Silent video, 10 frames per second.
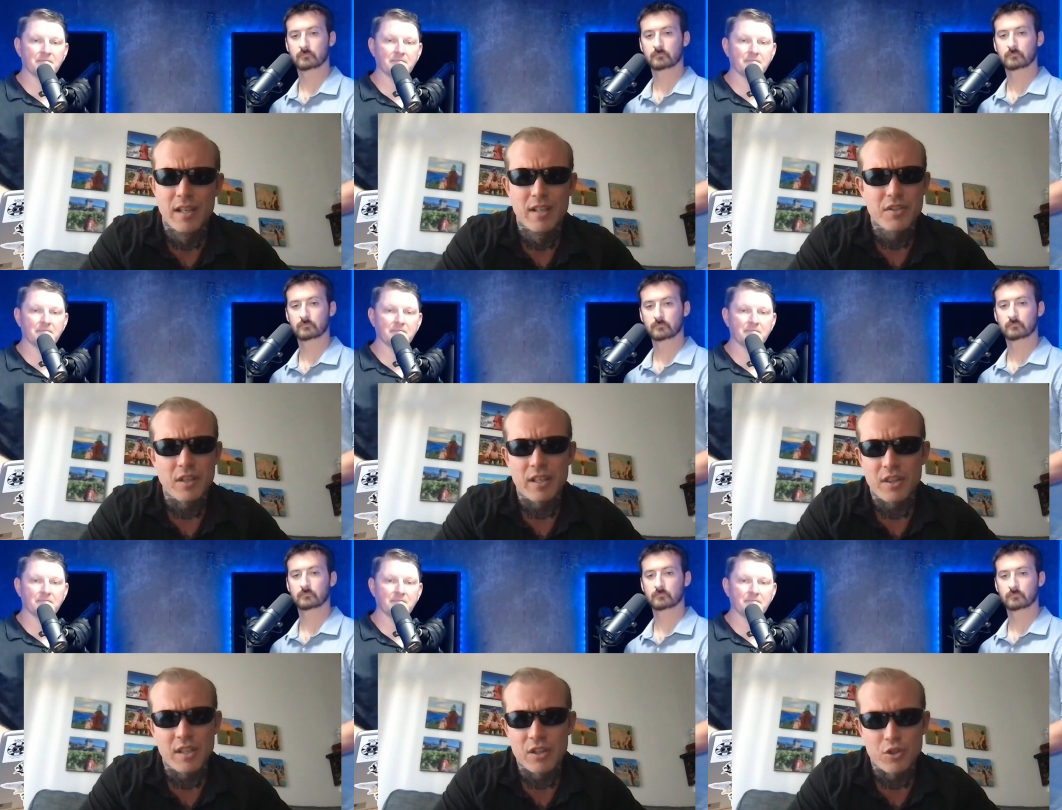Speaker 1: Study
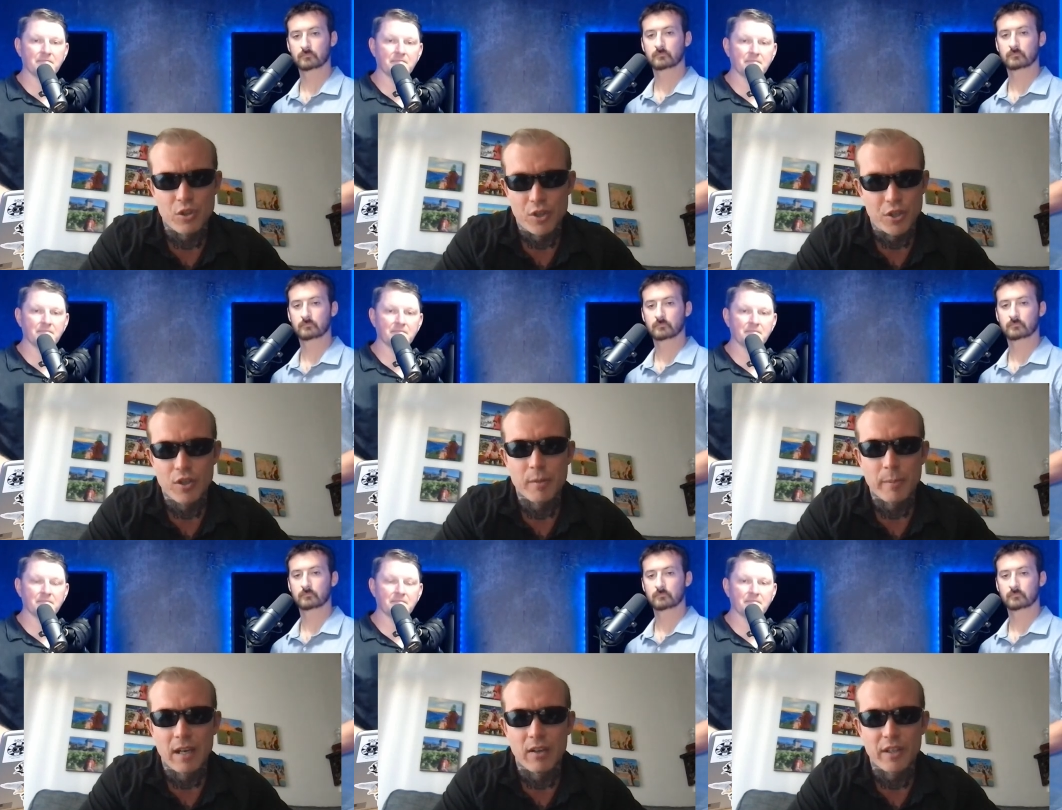things you're a nerd
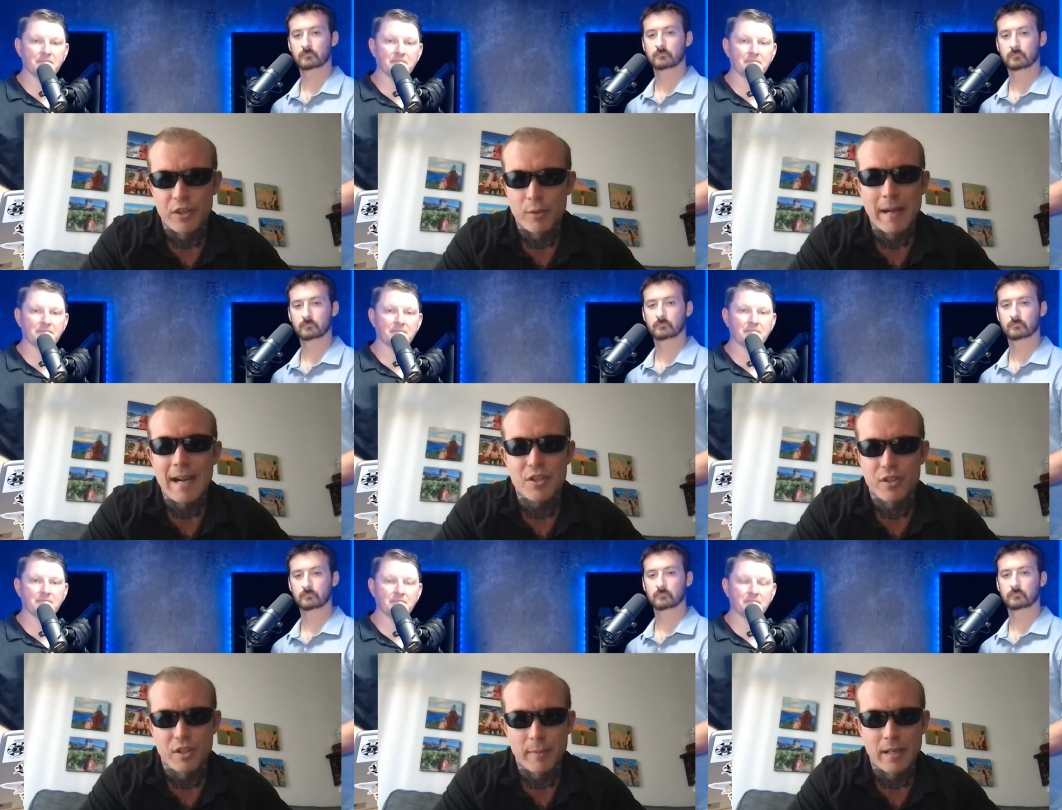about, like you're
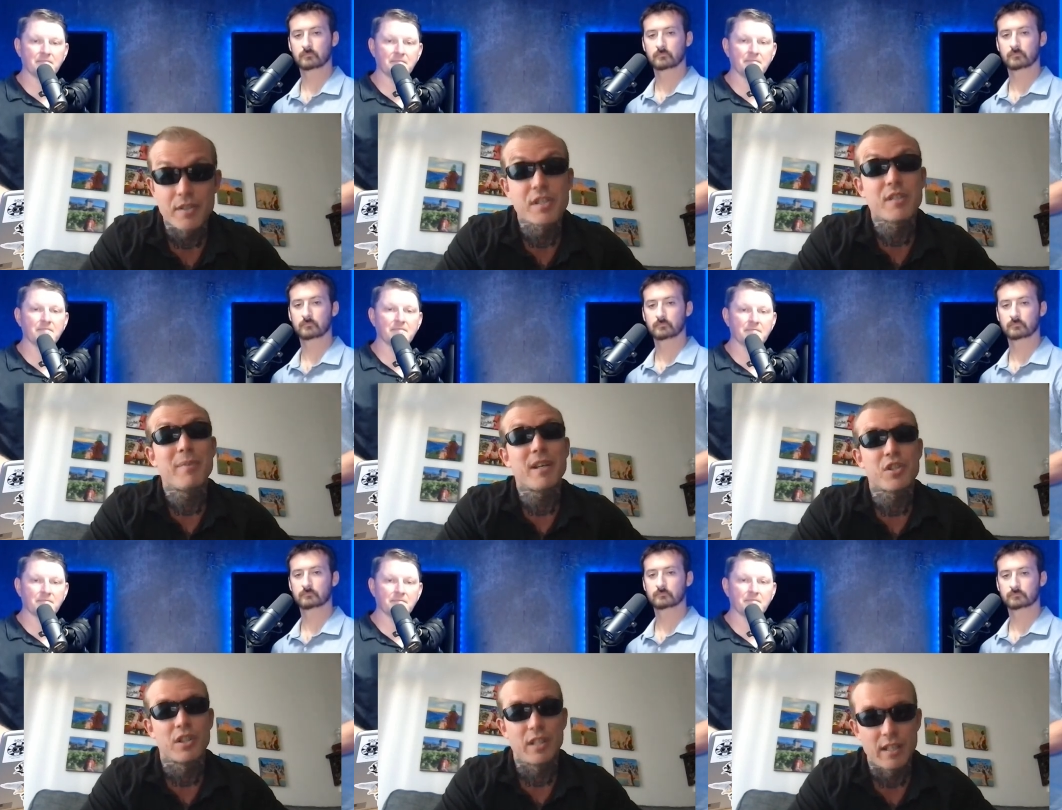passionate about,
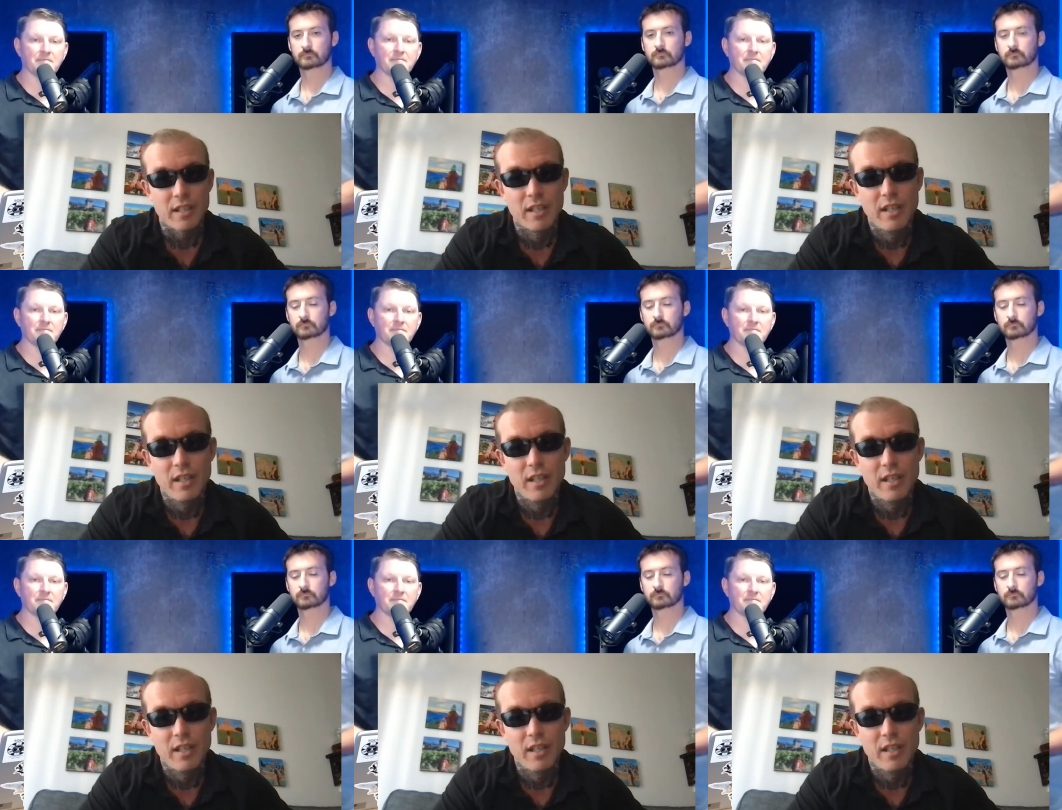especially